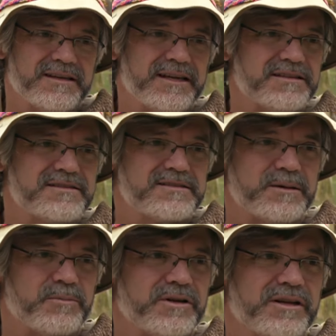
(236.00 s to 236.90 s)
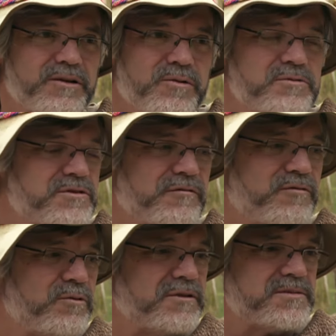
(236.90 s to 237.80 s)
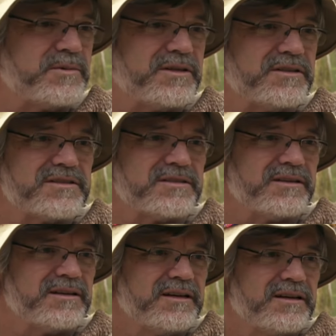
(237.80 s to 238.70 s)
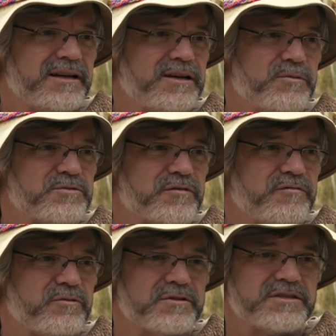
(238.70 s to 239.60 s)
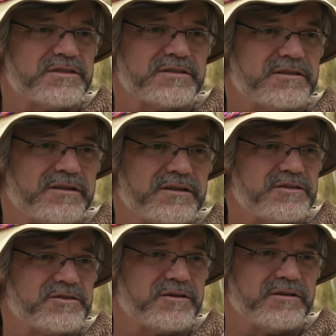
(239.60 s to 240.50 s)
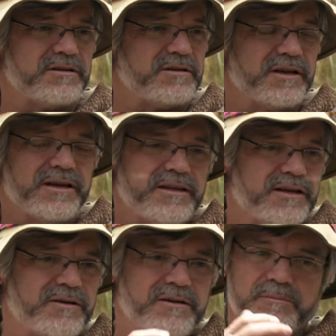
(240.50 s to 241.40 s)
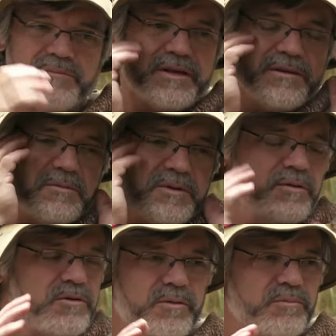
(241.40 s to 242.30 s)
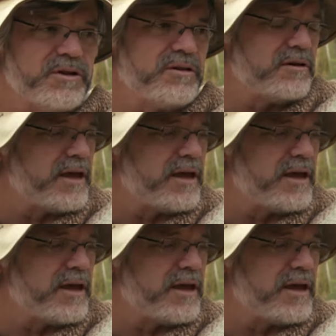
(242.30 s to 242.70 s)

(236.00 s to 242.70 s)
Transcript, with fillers: against somebody that knows the force because uh, that knows the force is is gonna they're gonna be completely